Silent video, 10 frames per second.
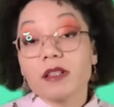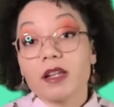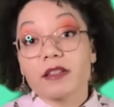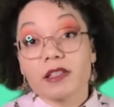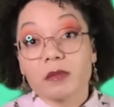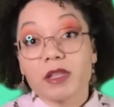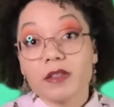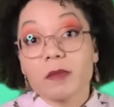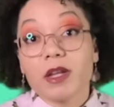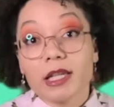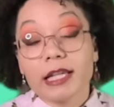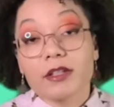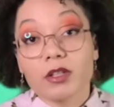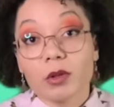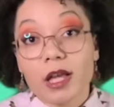makes a lot of sense to me. That's something I'd
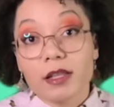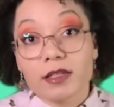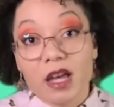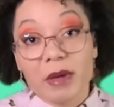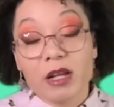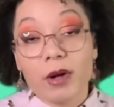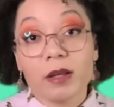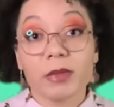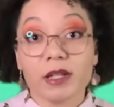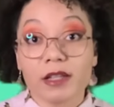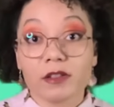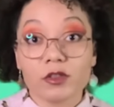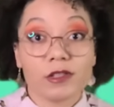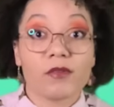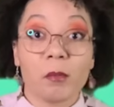like to do a lot of the time anyway. It'd be nice
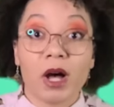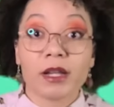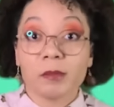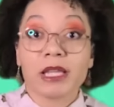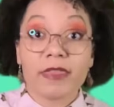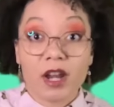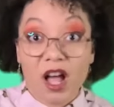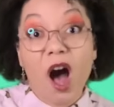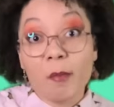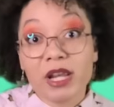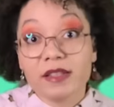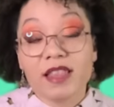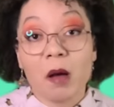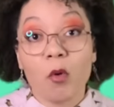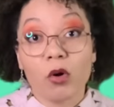to just have a body plan that
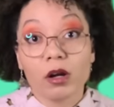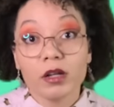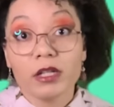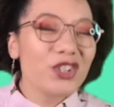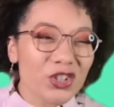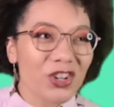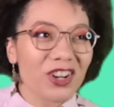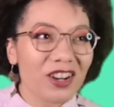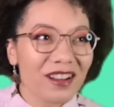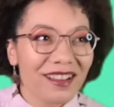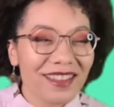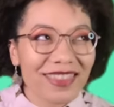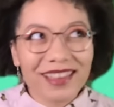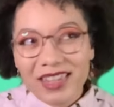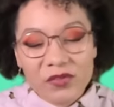accommodates that more. And sure,
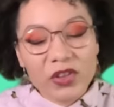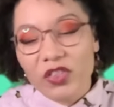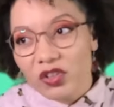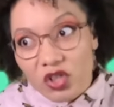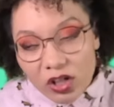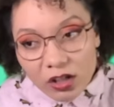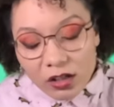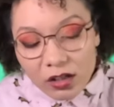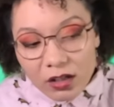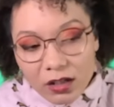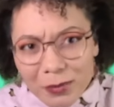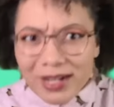they live in the dirt,